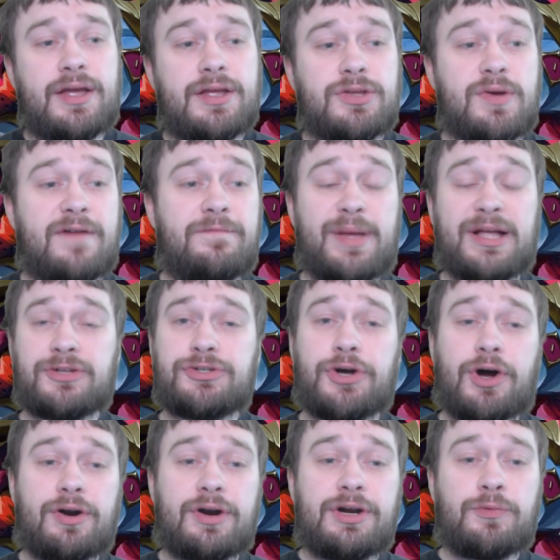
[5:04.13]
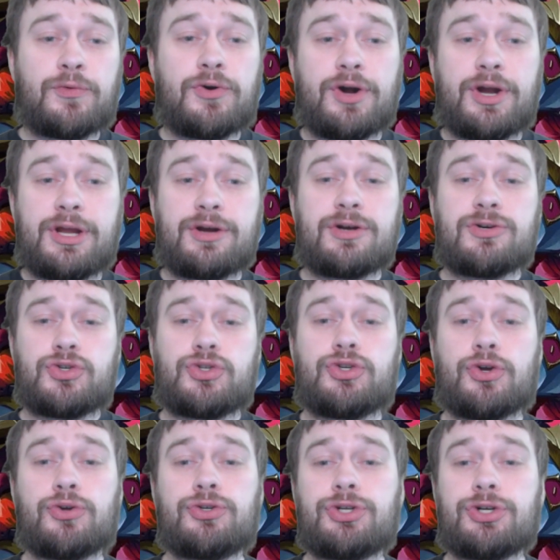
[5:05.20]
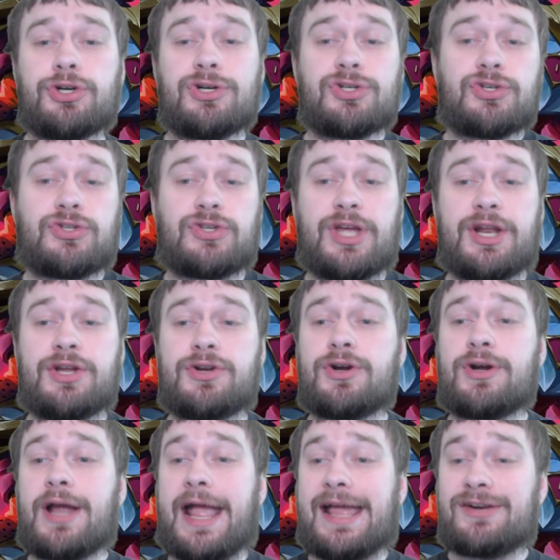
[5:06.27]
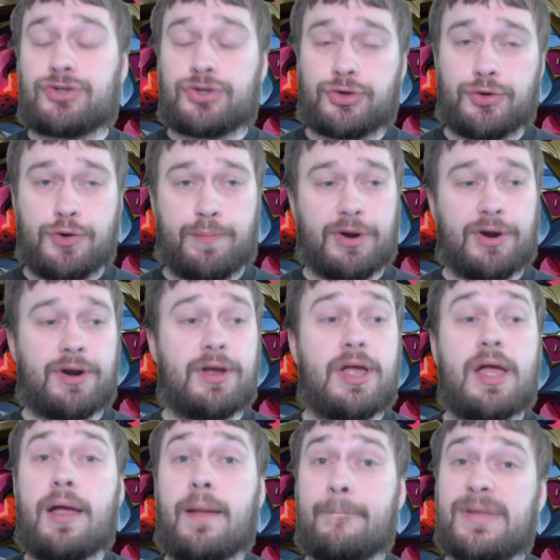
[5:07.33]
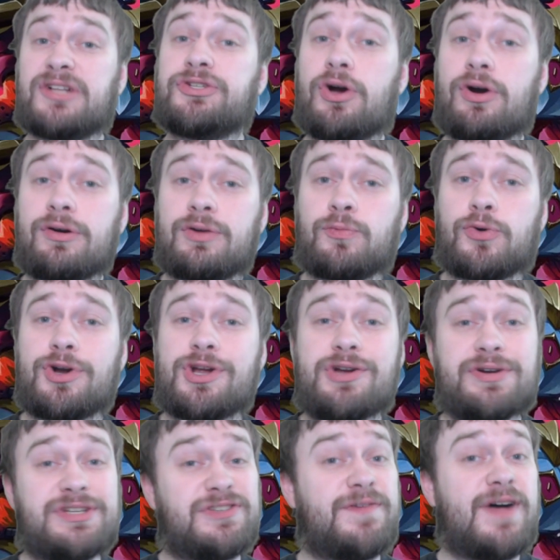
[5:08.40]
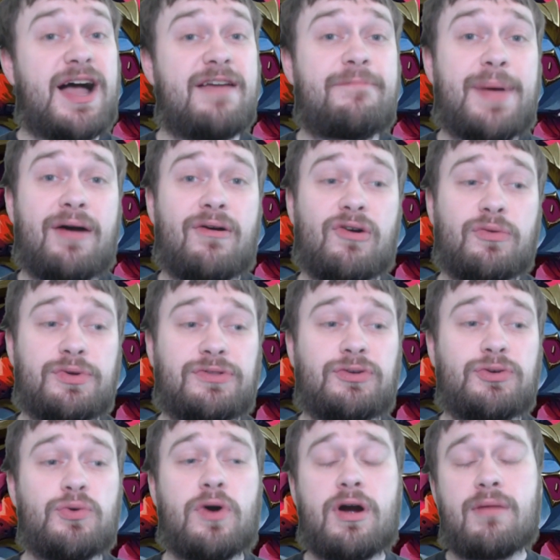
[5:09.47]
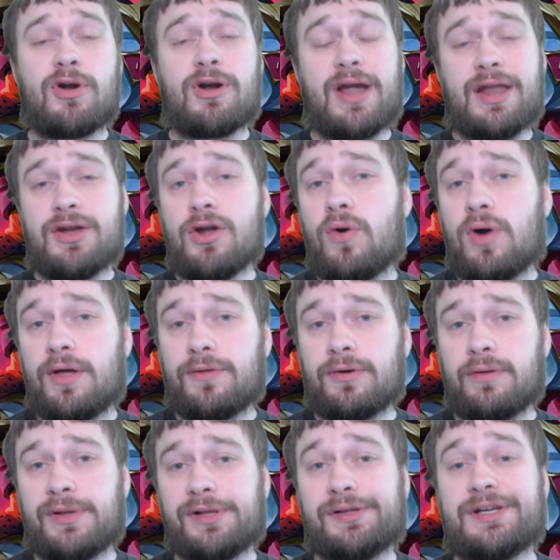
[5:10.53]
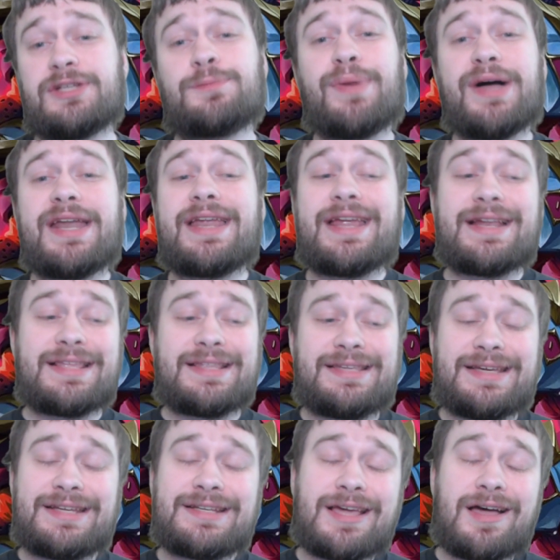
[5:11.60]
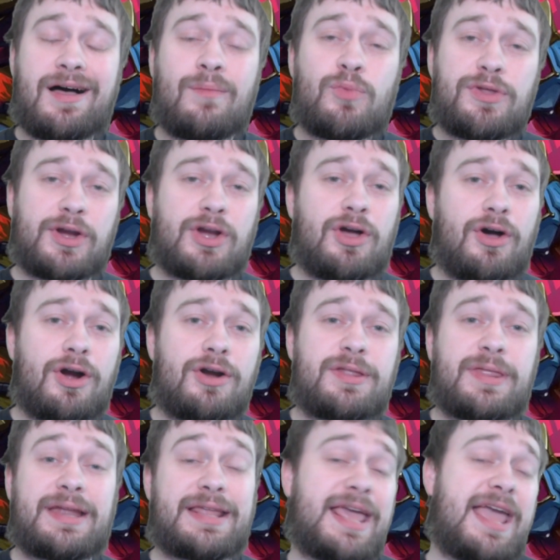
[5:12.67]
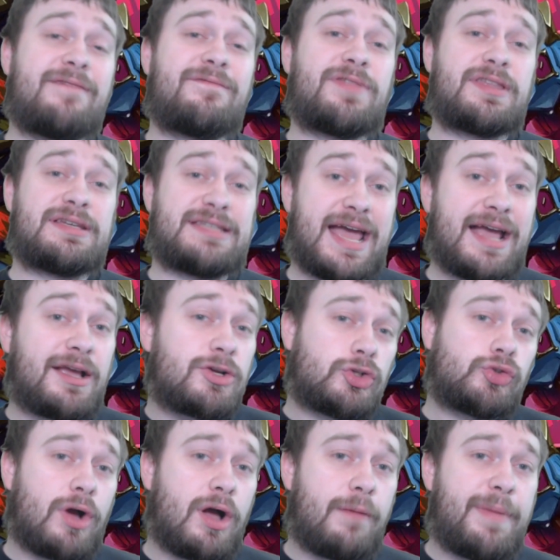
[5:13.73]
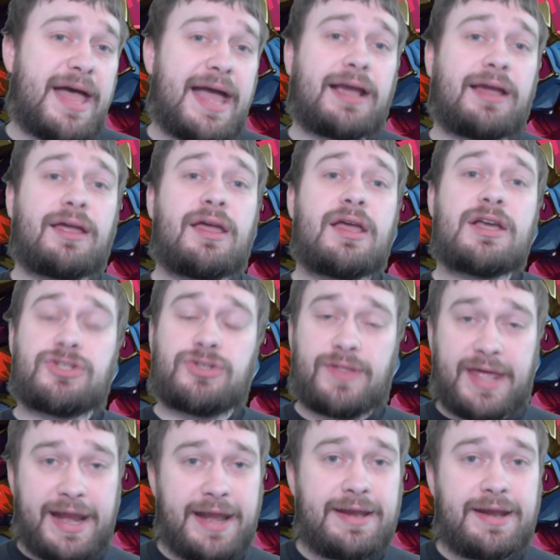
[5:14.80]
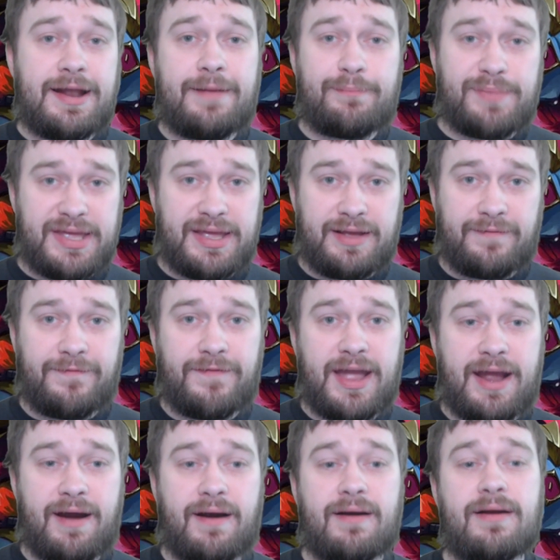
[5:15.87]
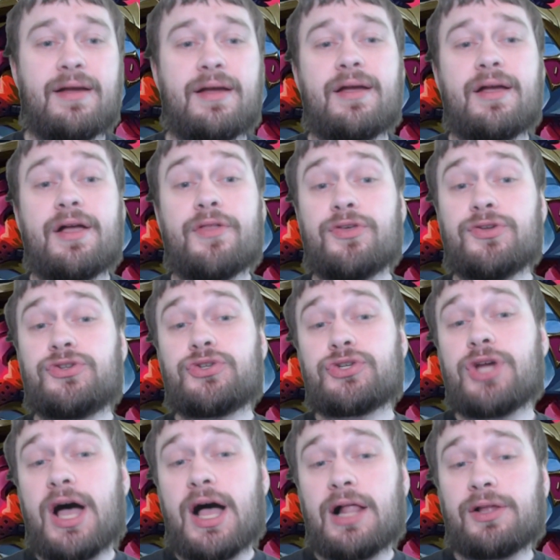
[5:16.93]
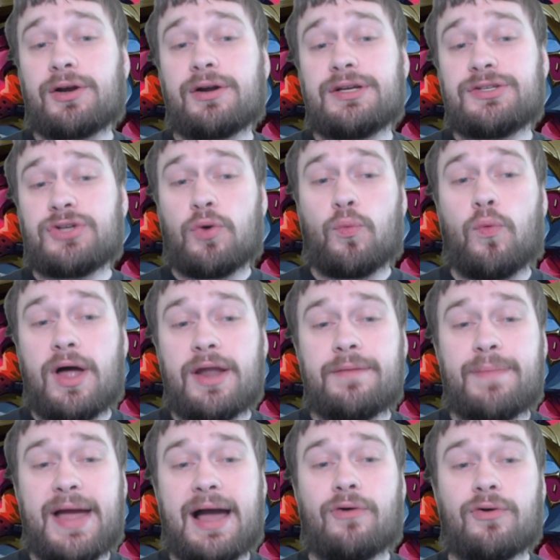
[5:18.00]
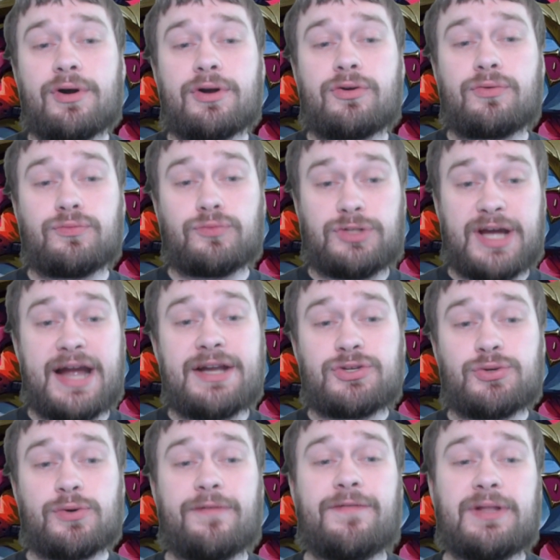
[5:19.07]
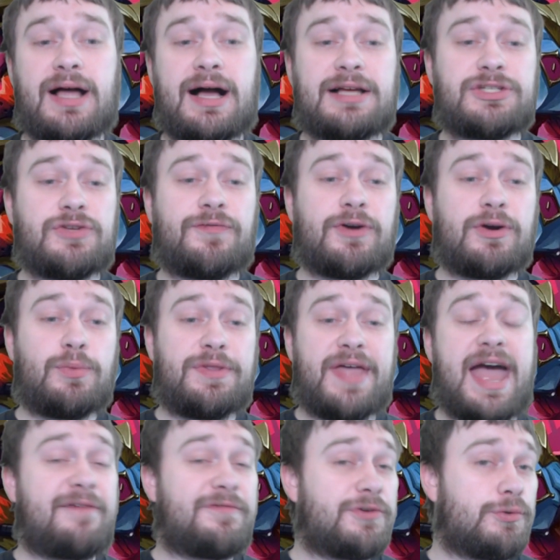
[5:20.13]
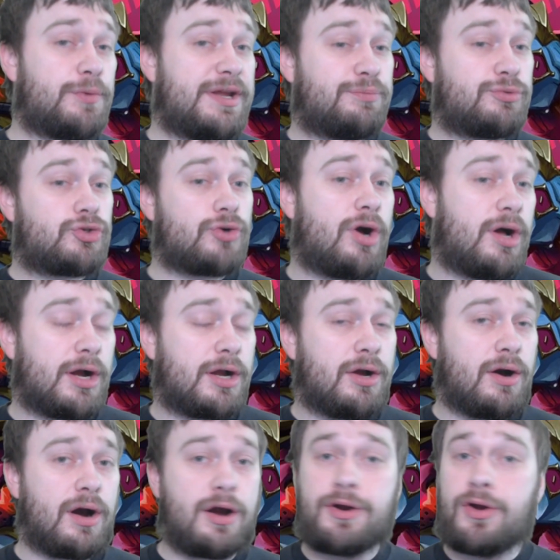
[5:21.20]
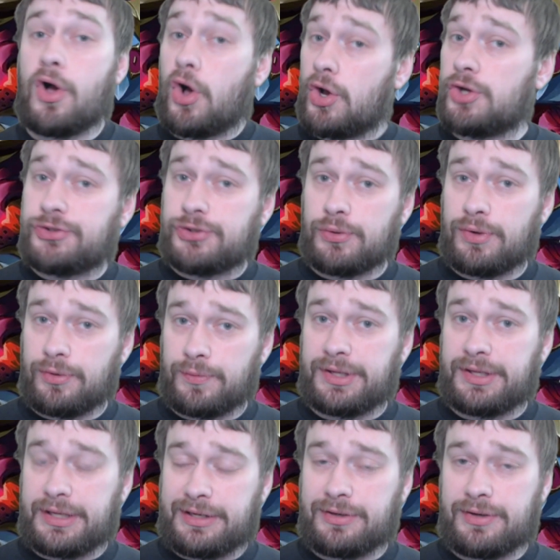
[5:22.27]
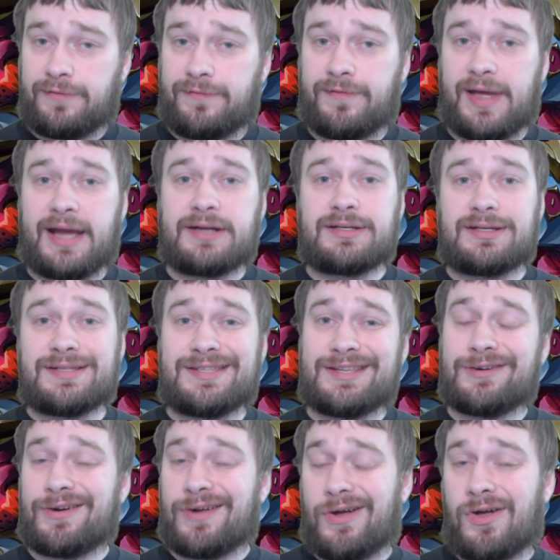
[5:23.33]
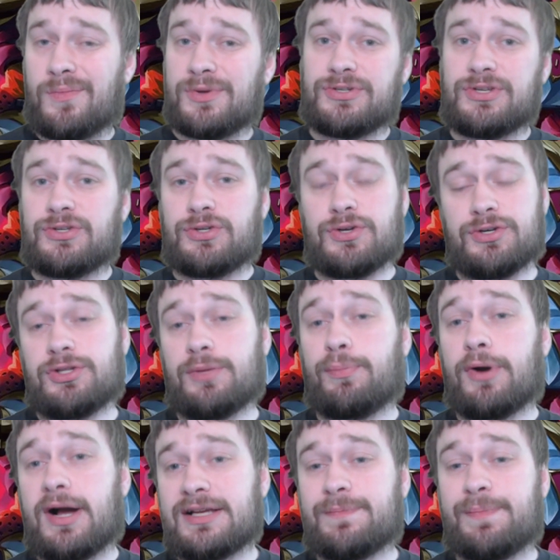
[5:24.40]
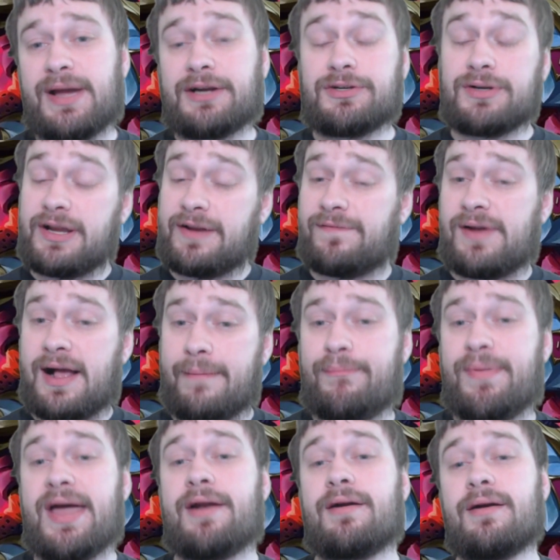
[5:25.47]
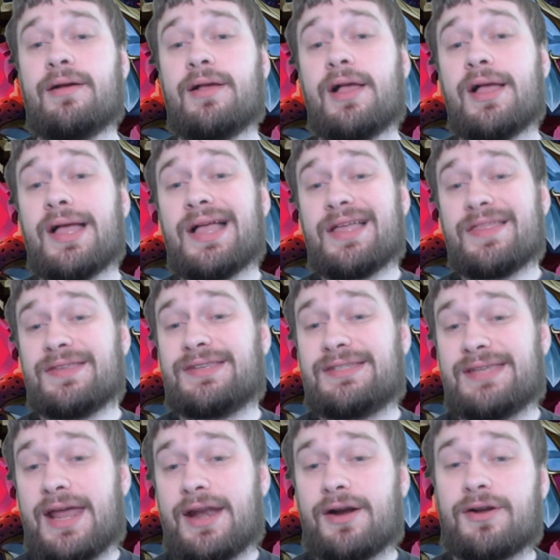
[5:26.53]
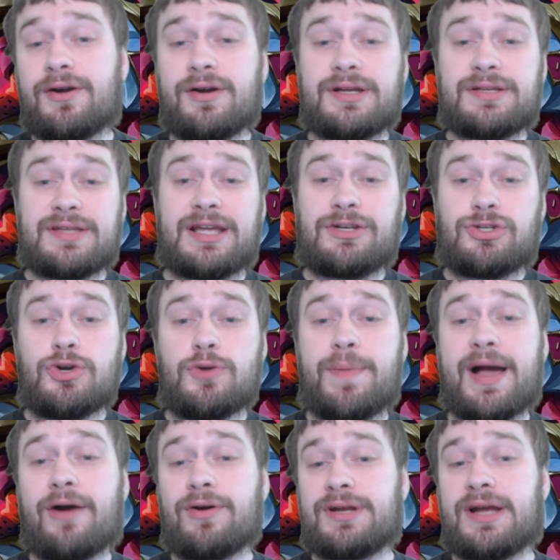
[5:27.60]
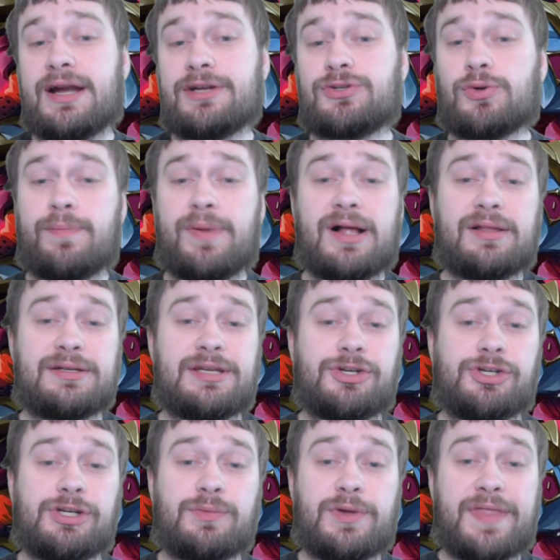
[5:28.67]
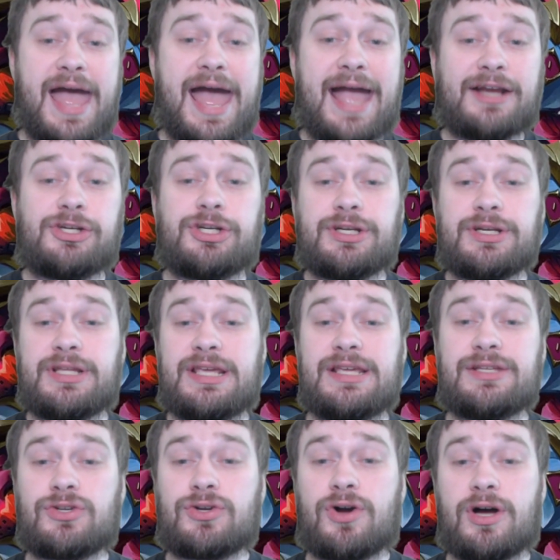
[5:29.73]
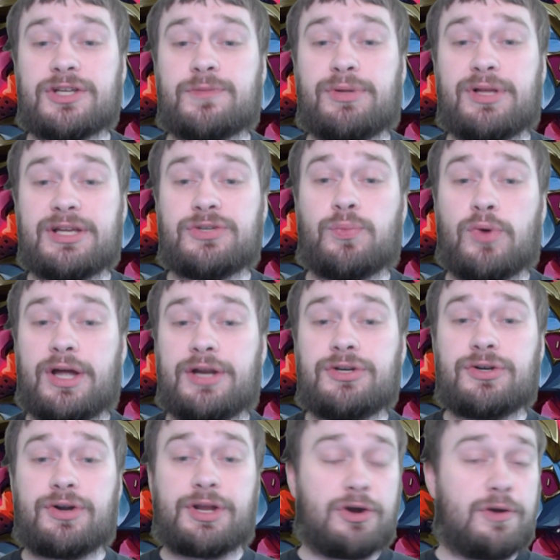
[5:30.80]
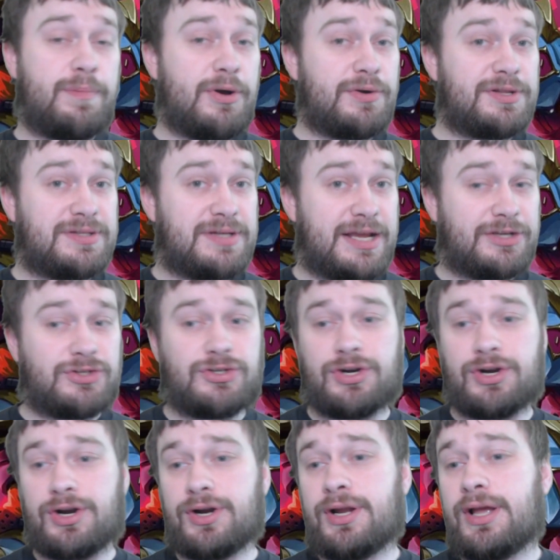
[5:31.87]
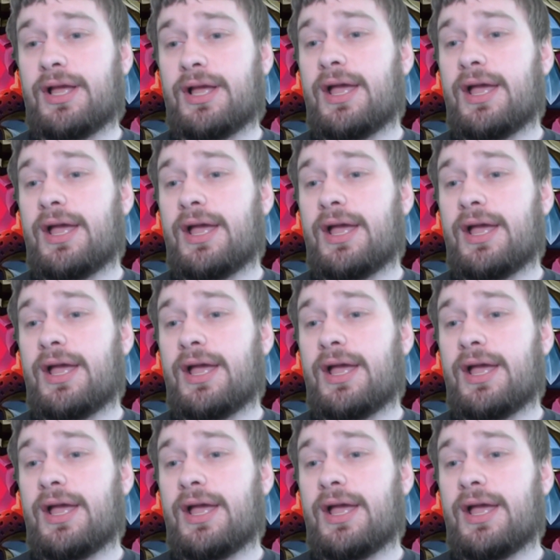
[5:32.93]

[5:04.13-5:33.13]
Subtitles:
You have Beltaren Warrior, Soldier, Senator, and Trooper. Beltaren Warrior is 5 power with 2 armor and no other abilities, but it did come with a card that gave the deck a drawback, so that ended up being fair. The Scholar is a 1 power Dinosaur Philosopher with After Reap draw a card, also a really good effect, considered almost as good as the Prospector, if not better. The Senator is a 2 power Dinosaur Politician with action, keys cost +1 during your opponent's next turn.